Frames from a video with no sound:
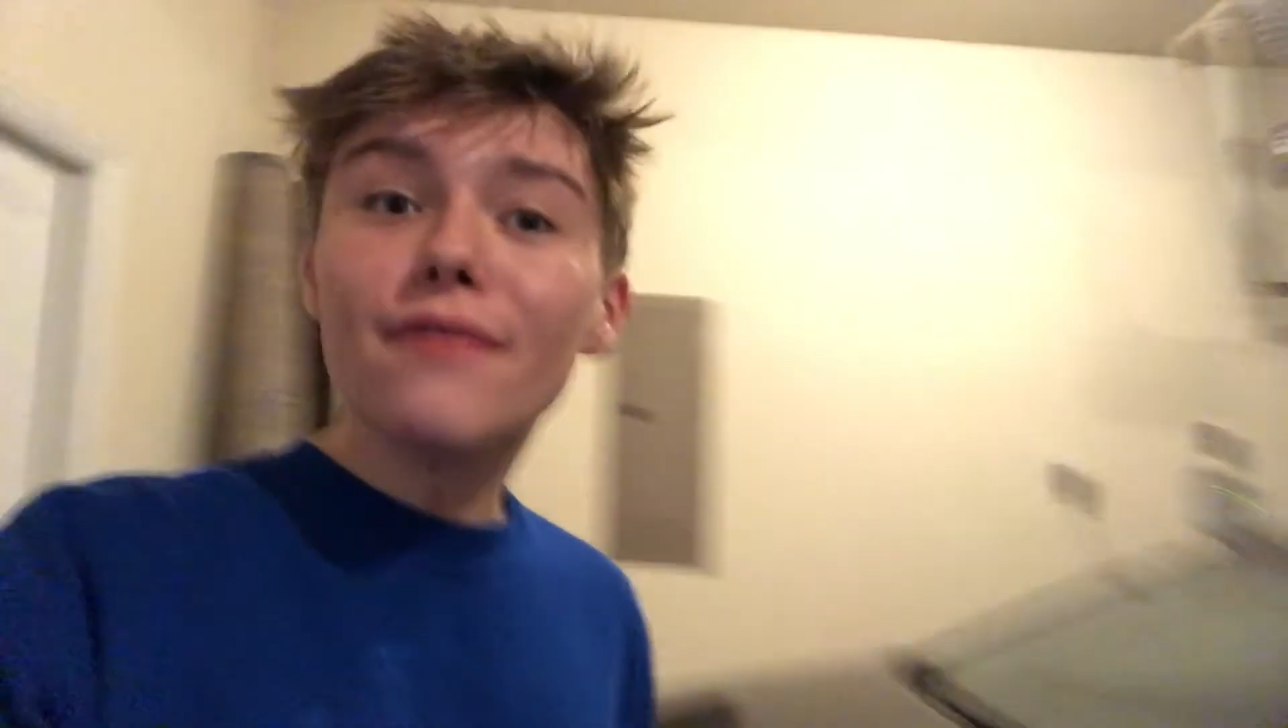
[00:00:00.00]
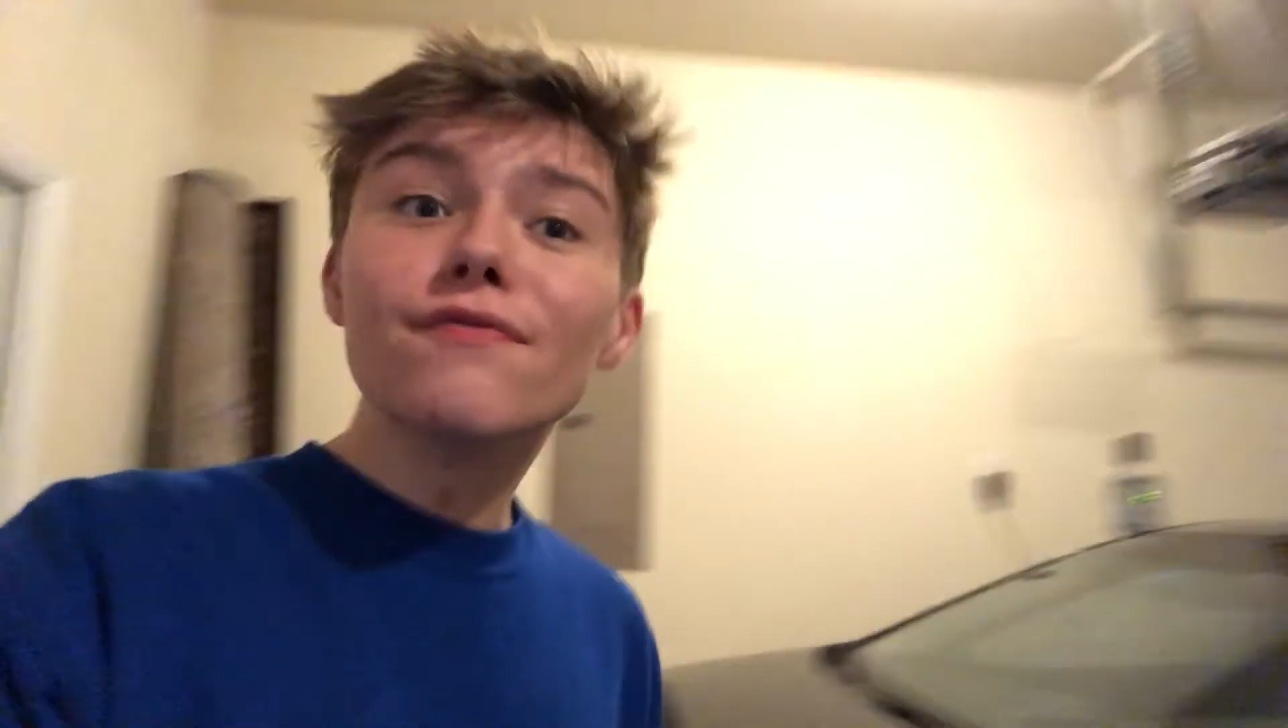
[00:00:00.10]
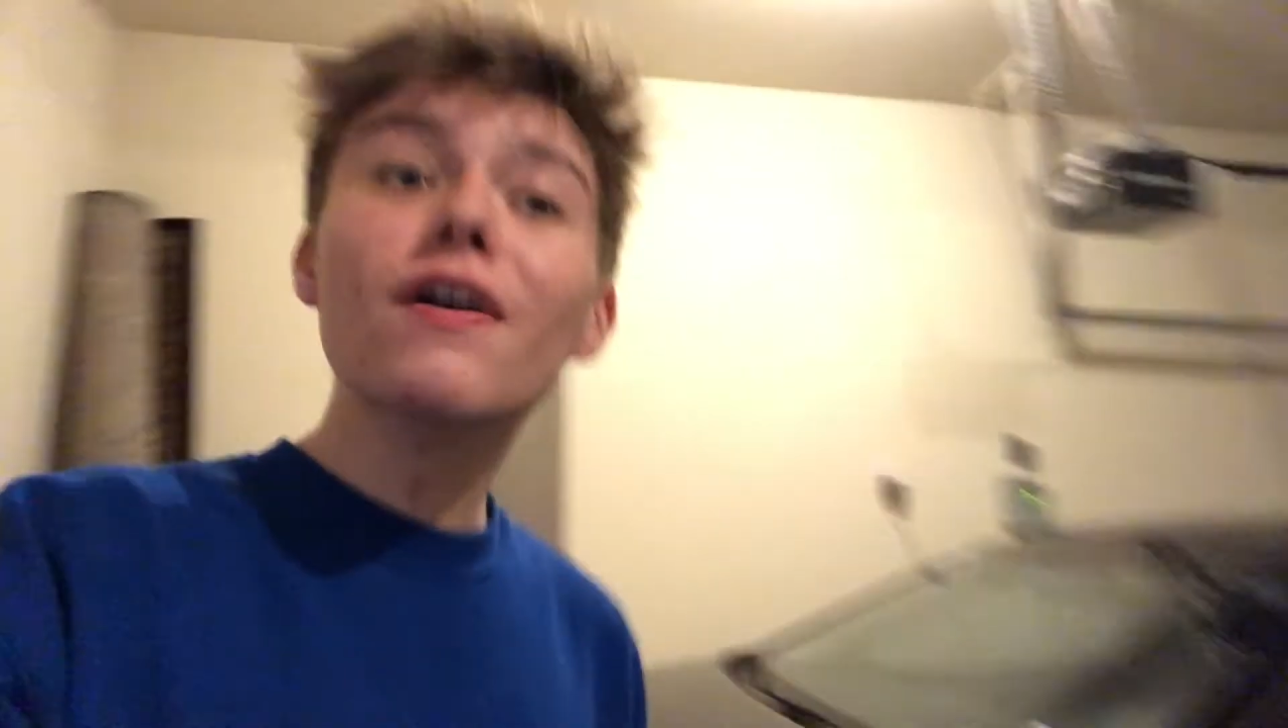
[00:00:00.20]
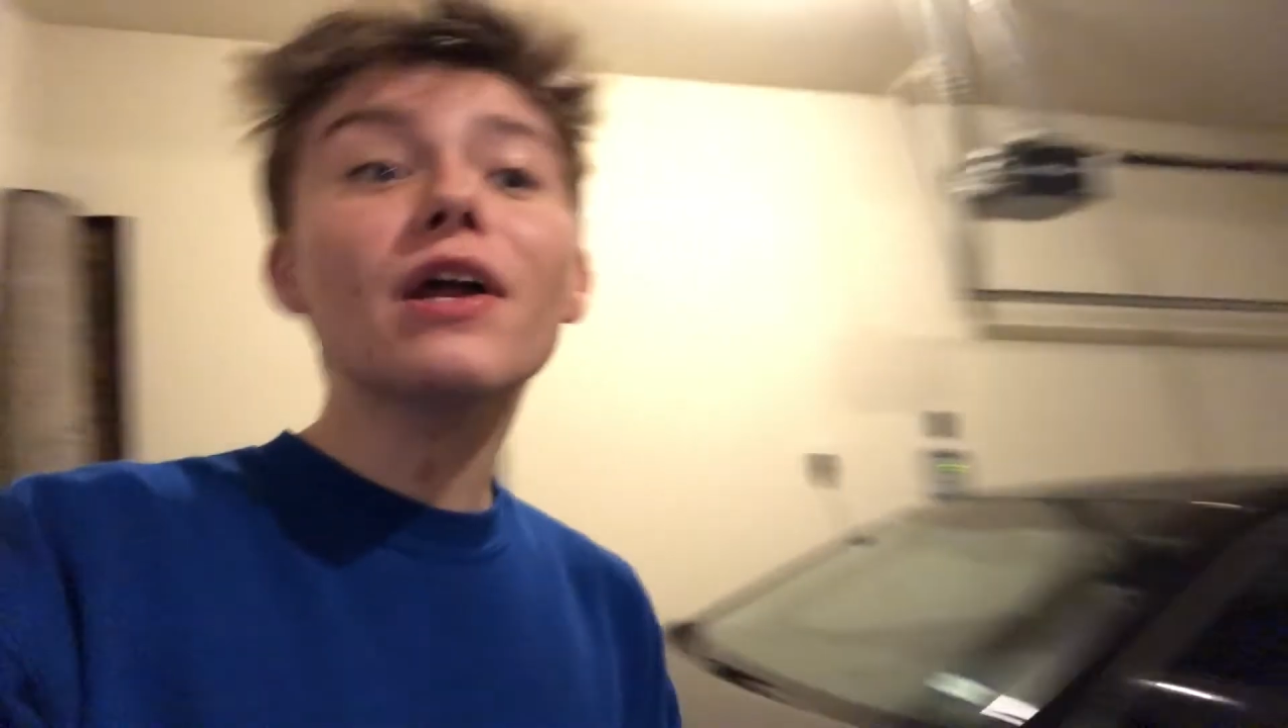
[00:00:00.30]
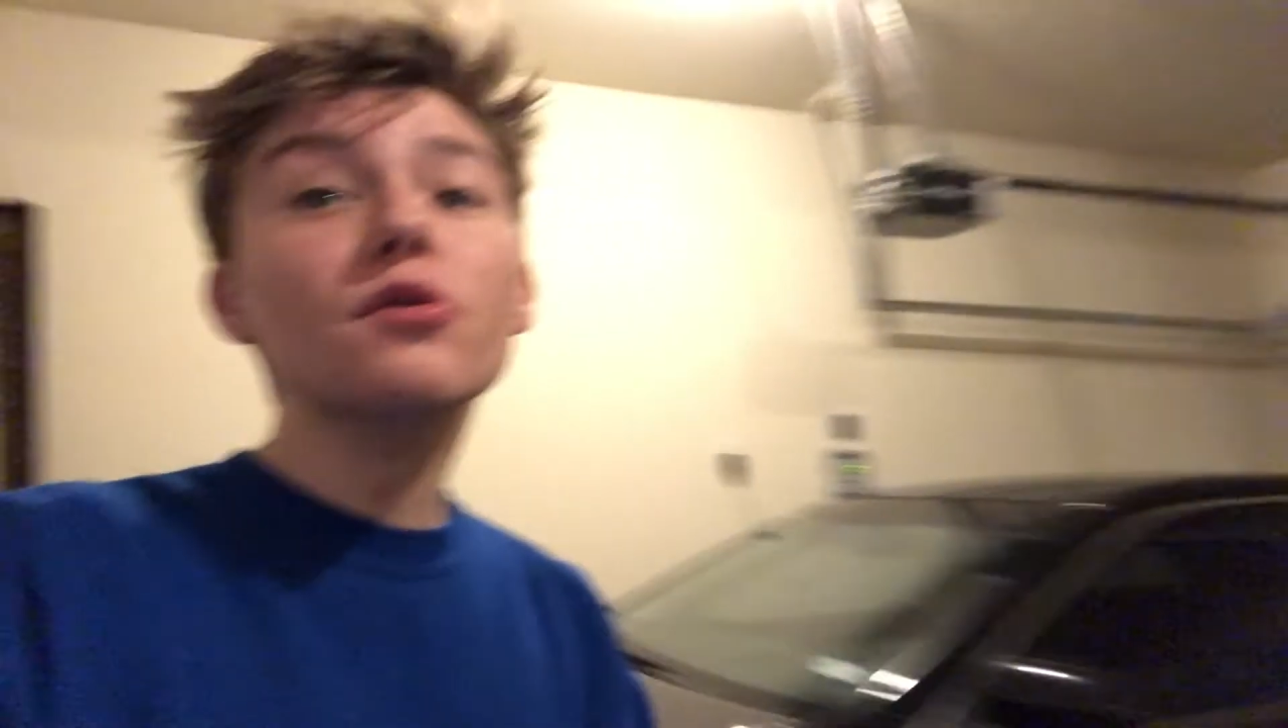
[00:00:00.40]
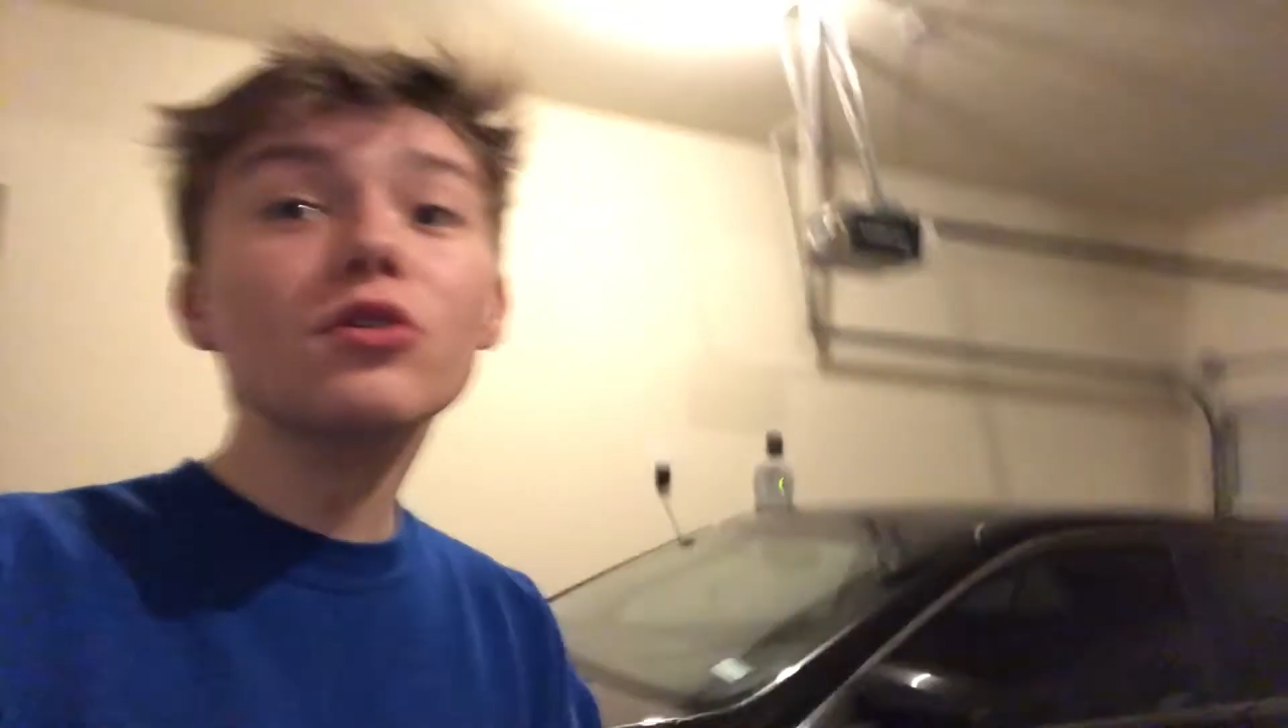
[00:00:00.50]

final